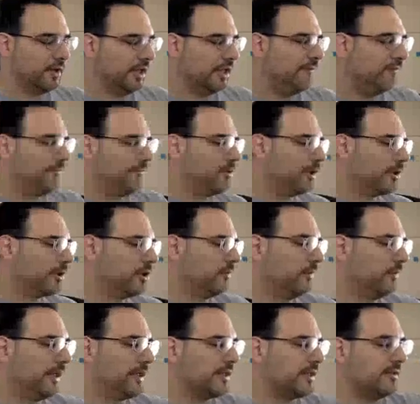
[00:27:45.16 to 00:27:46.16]
if you
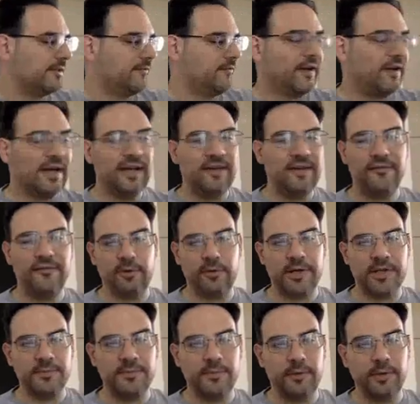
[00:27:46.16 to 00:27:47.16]
accumulate five
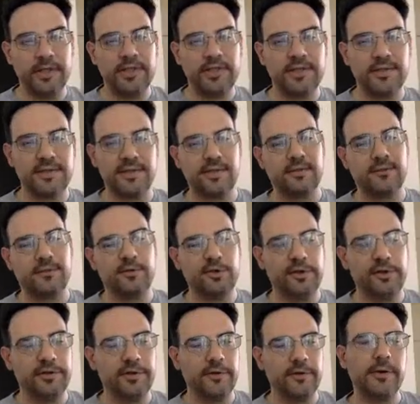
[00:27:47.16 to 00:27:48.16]
quest points
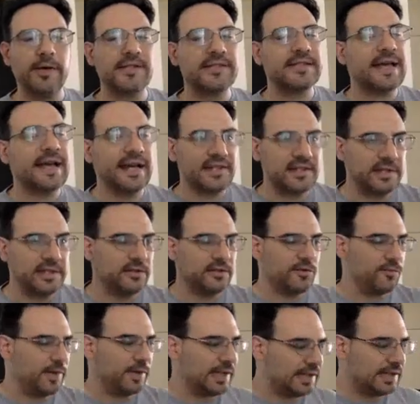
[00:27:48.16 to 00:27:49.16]
doing the quest action, you
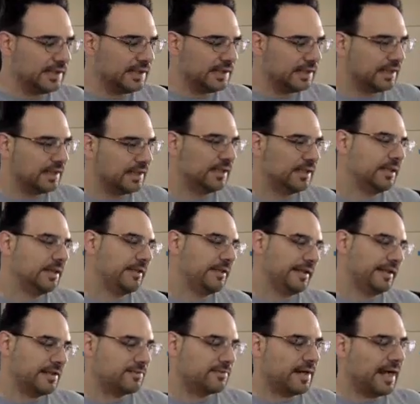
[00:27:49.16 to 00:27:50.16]
win.
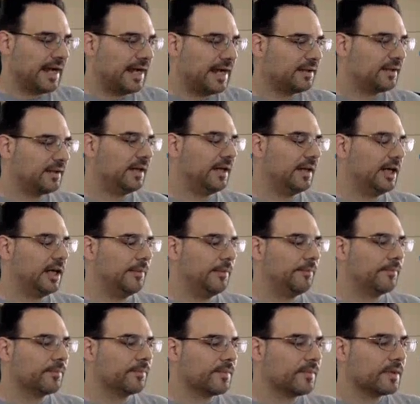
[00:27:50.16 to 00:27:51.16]
That's rad.
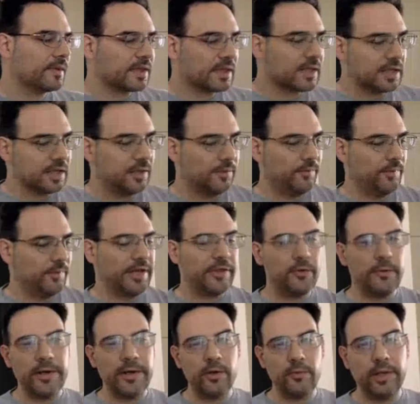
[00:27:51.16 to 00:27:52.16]
Um, the other
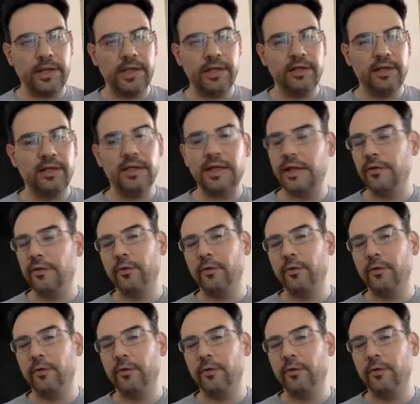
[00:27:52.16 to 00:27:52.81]
way to win, and the